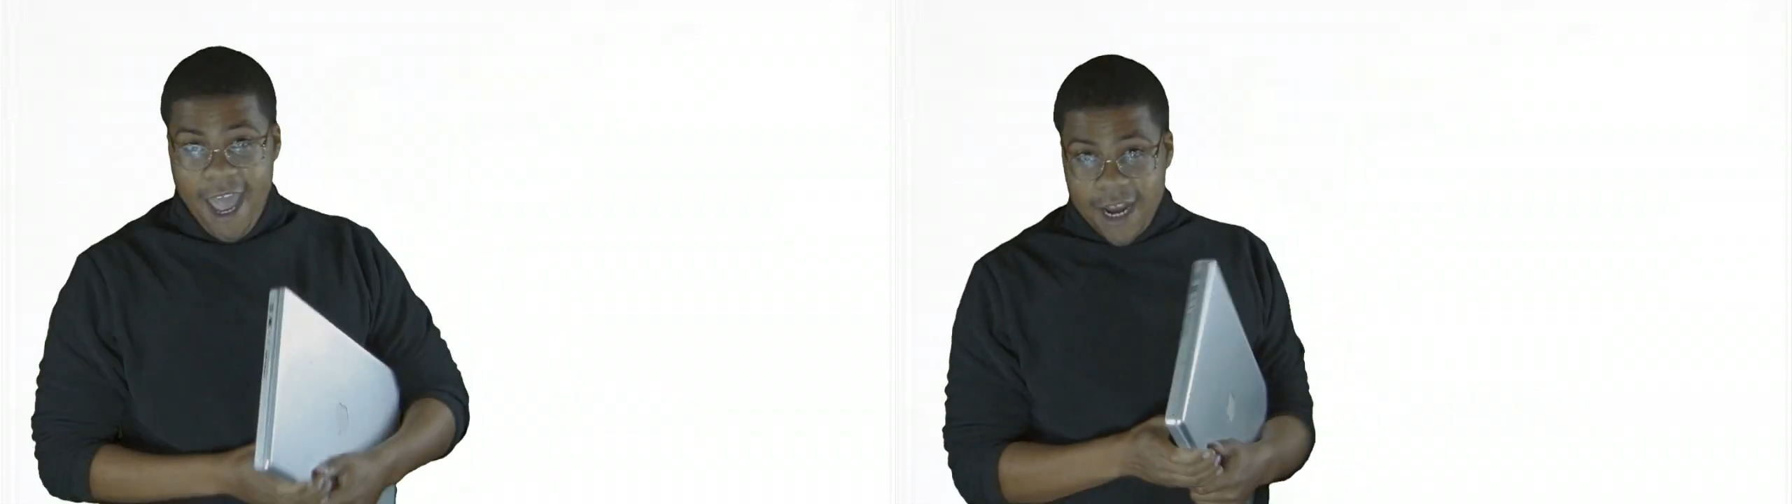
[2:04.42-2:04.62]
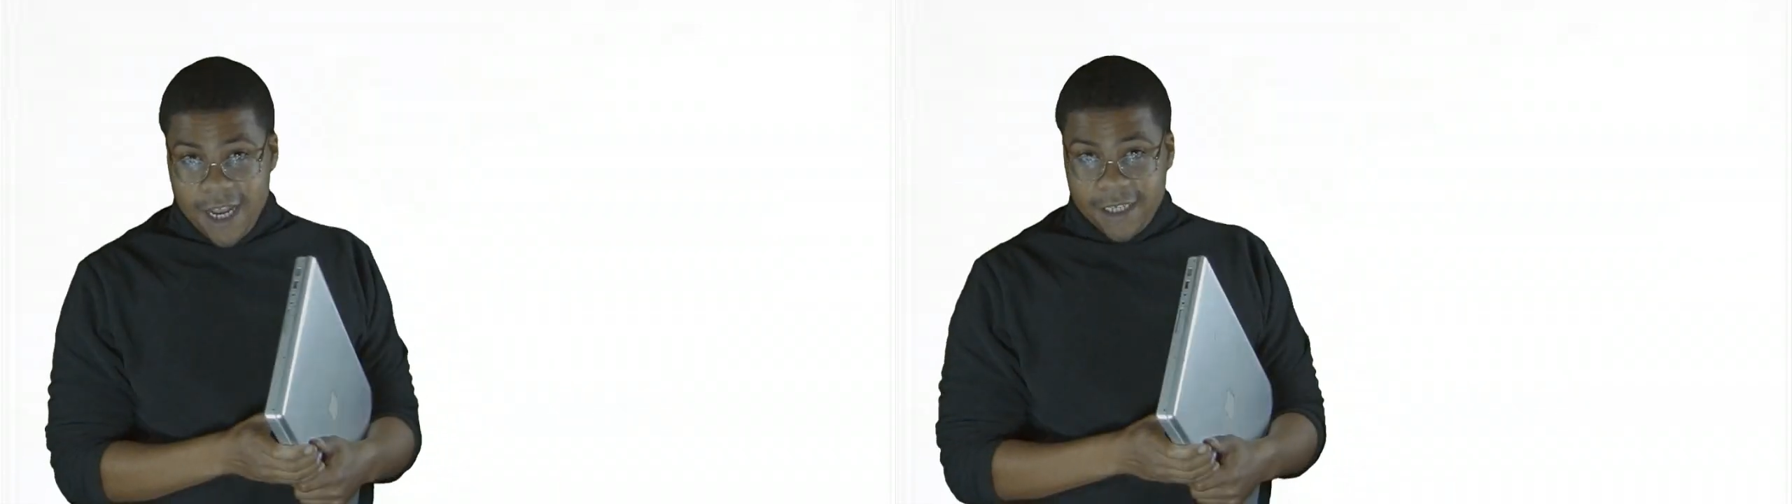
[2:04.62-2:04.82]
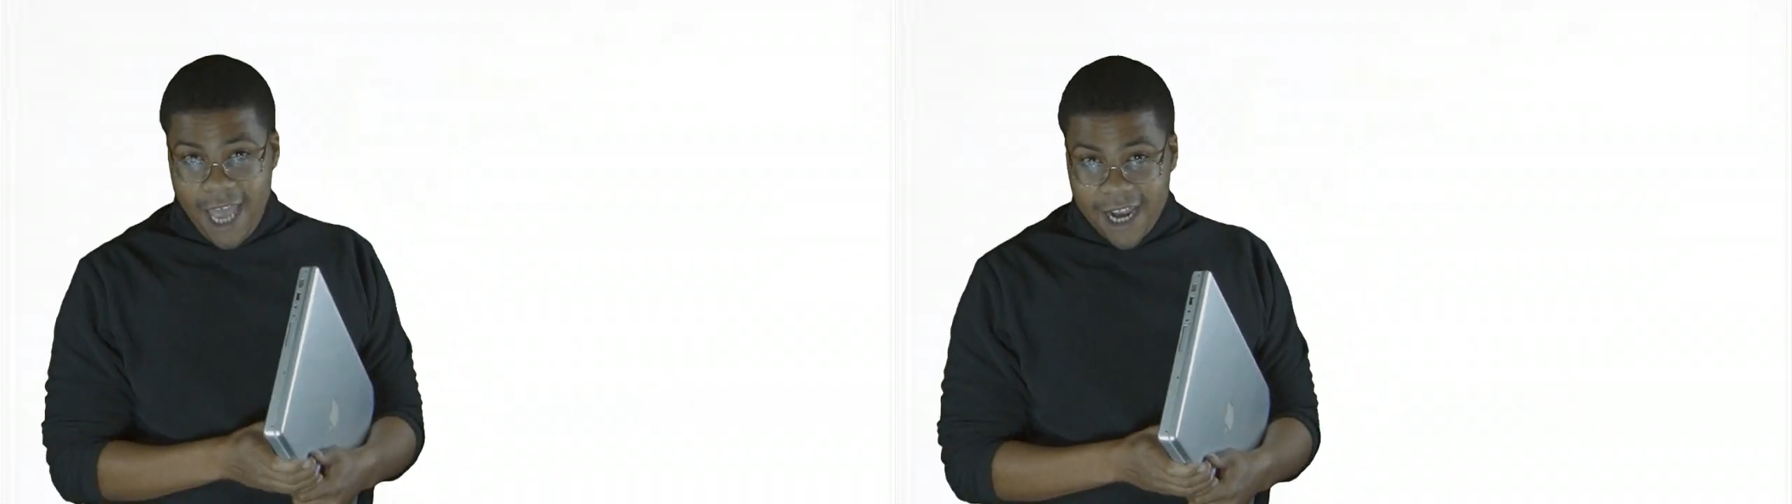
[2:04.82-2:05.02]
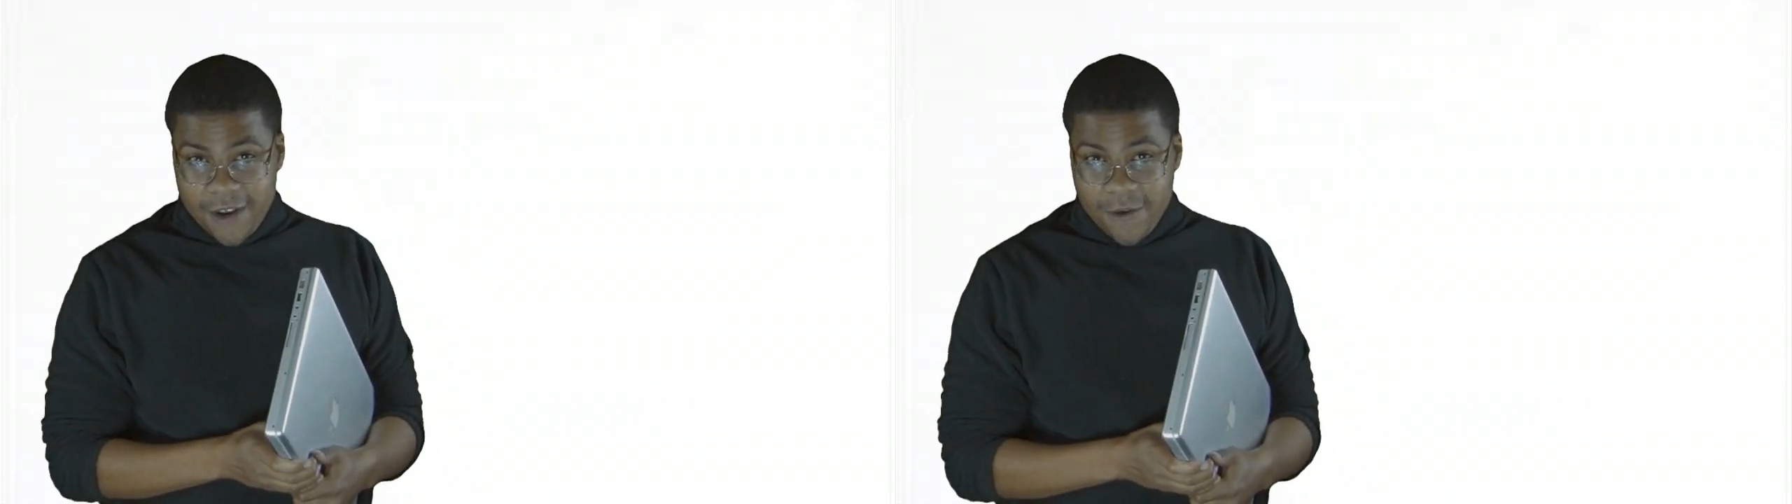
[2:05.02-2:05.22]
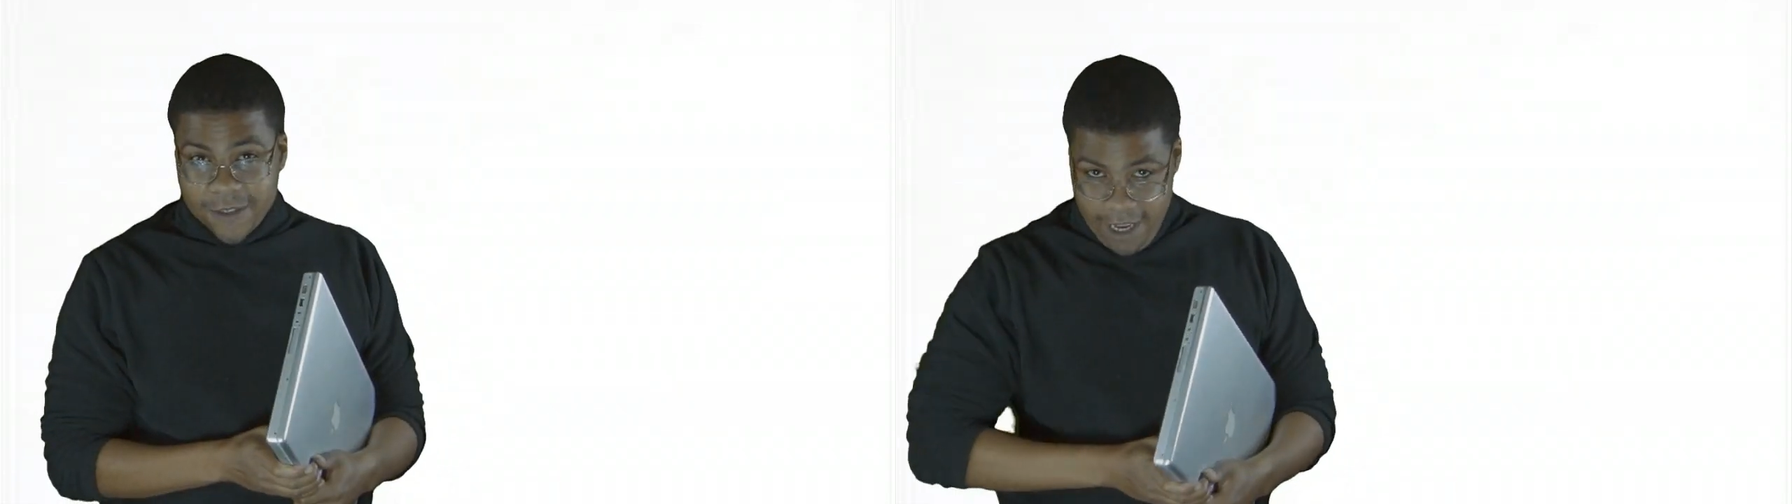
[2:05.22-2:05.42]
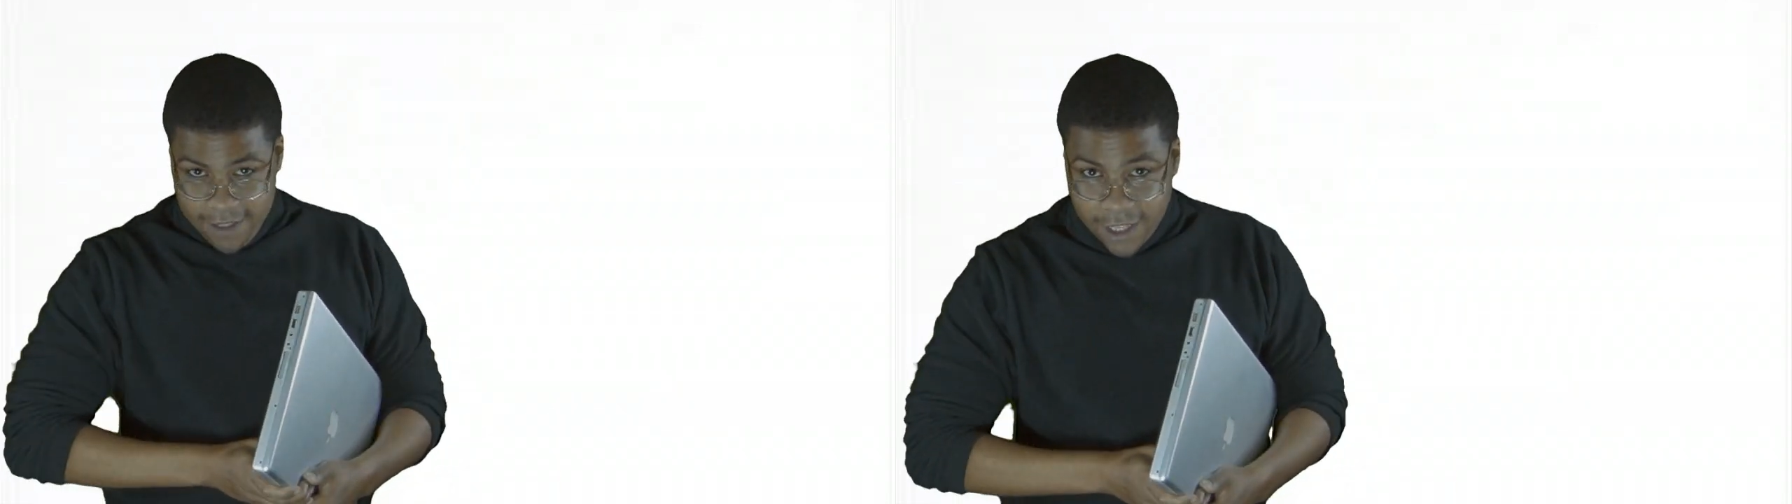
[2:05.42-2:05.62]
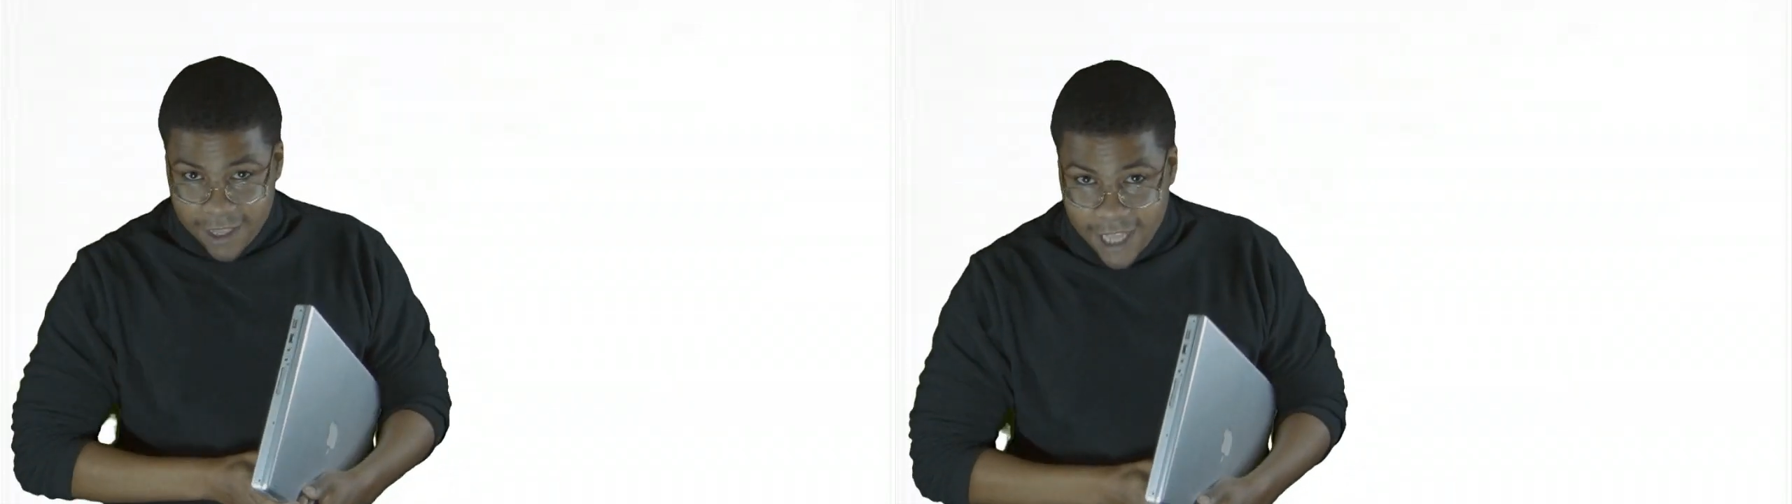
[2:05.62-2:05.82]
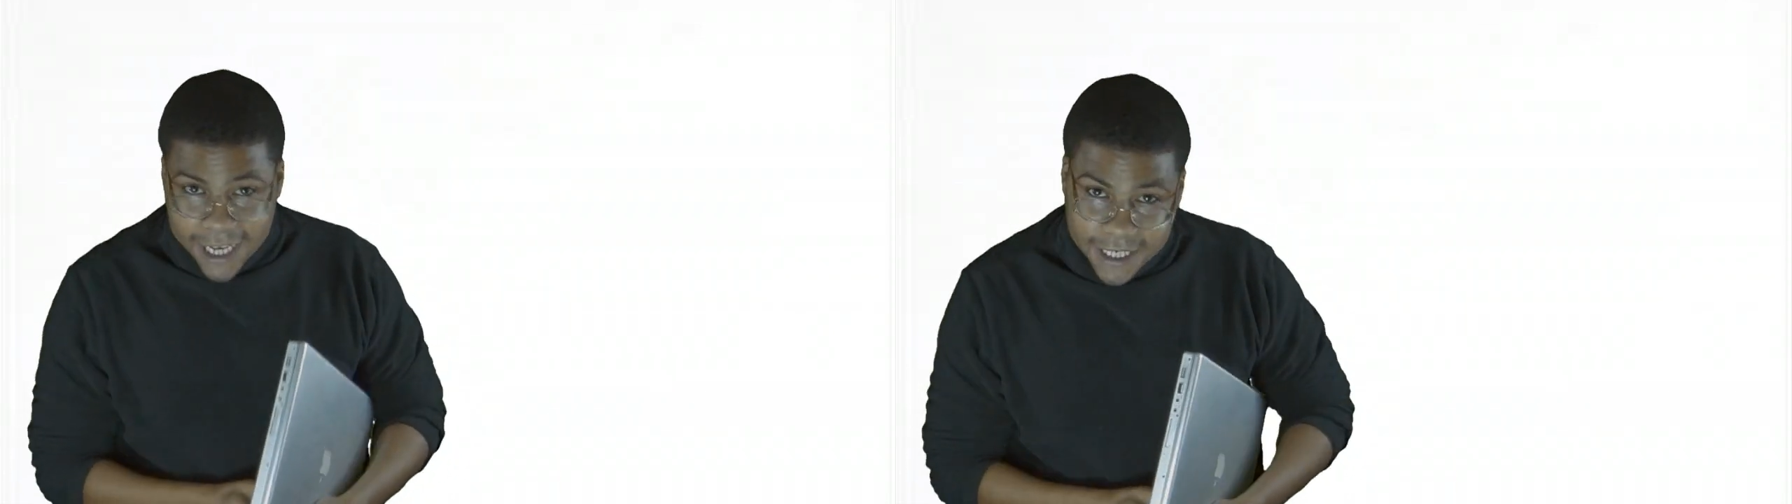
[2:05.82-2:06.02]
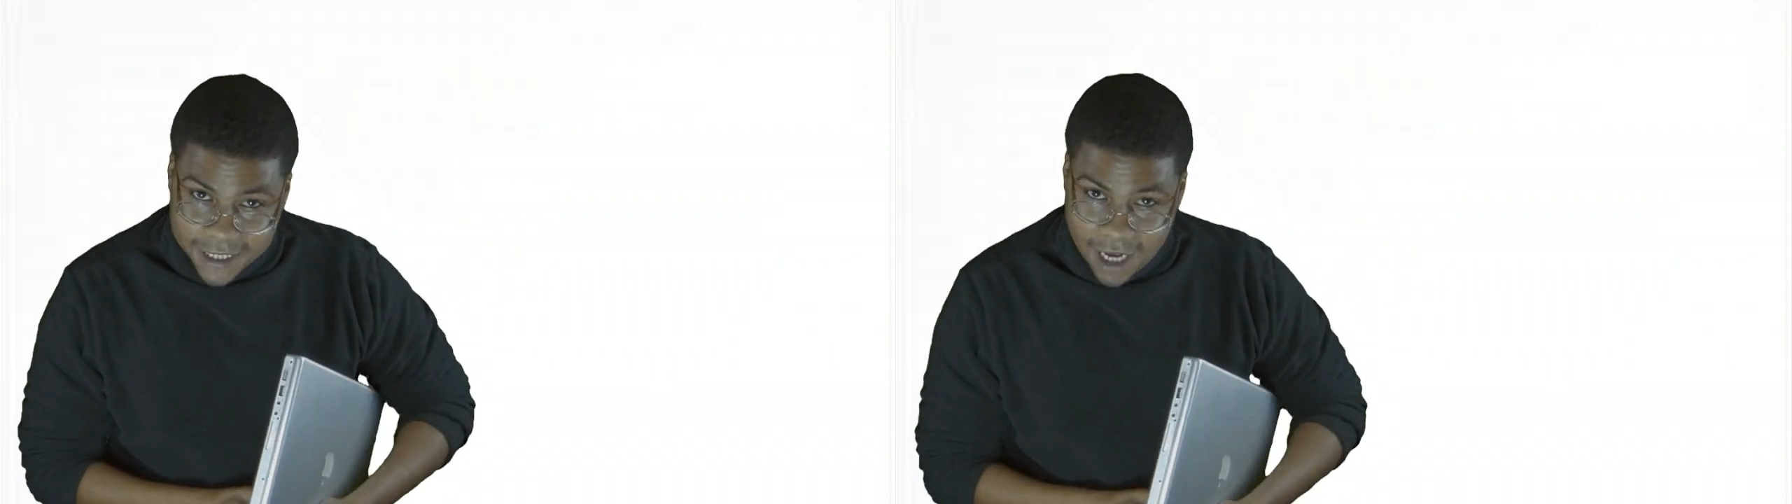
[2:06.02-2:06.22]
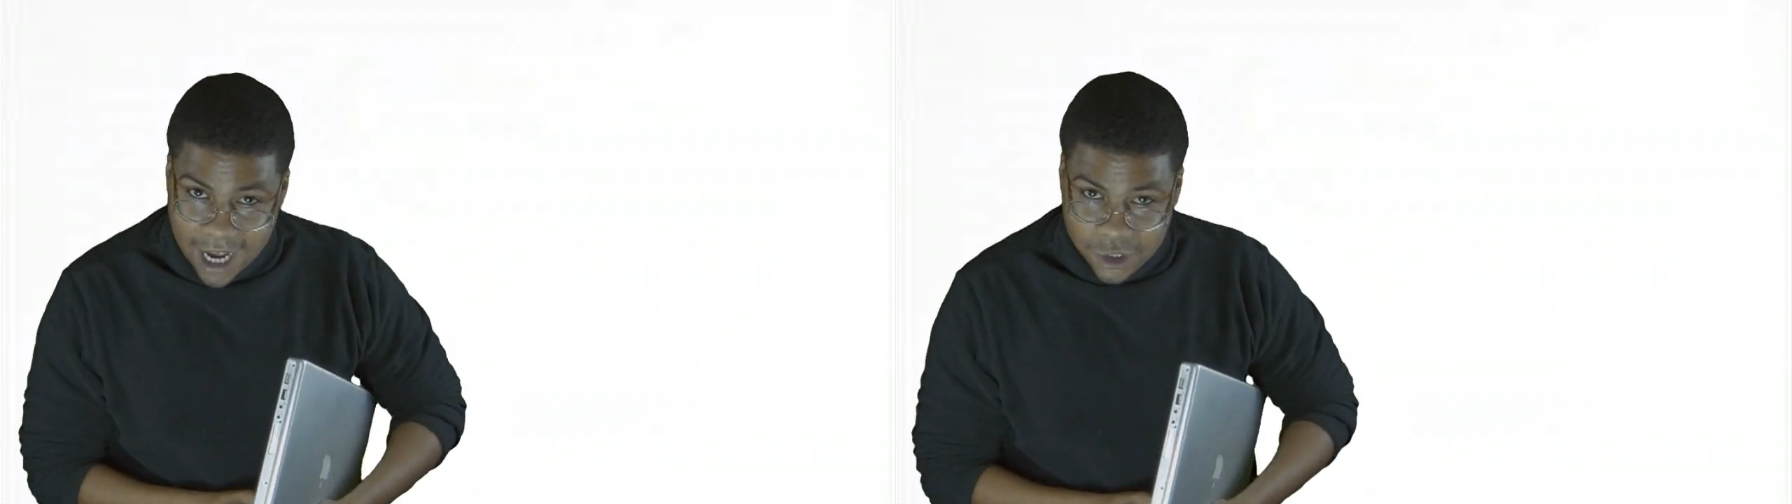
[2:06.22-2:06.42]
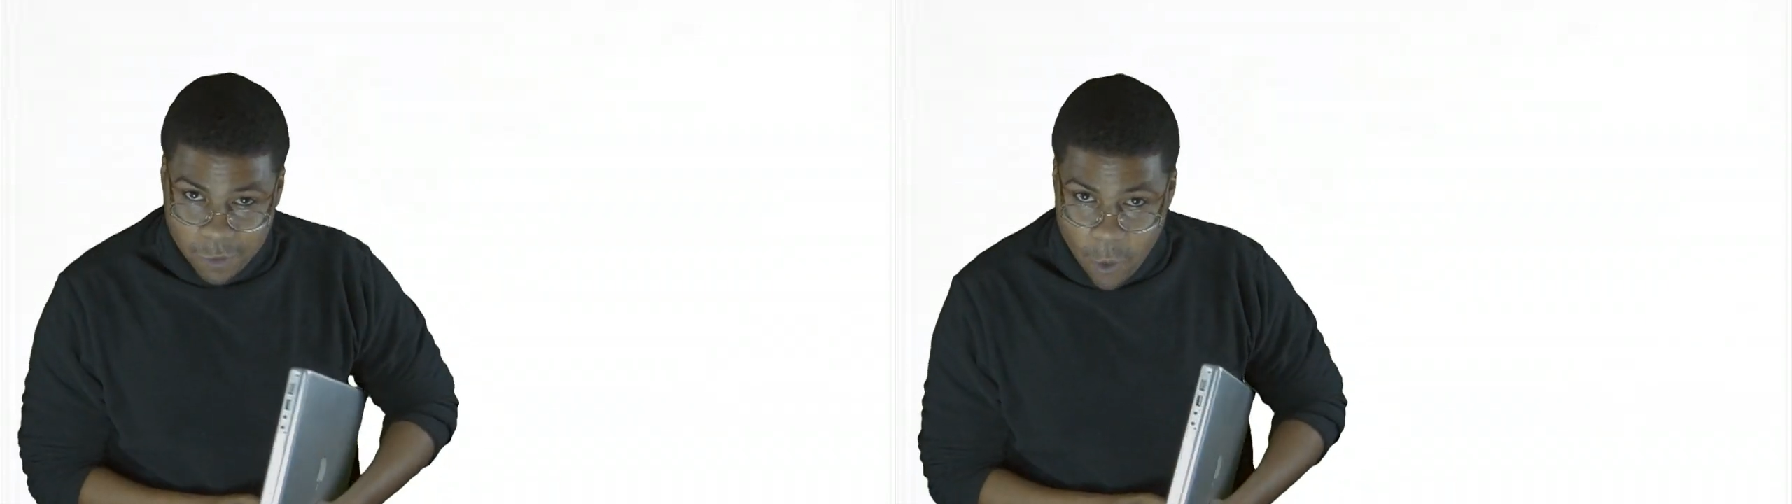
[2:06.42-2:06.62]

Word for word: And in tech news, the laziest costume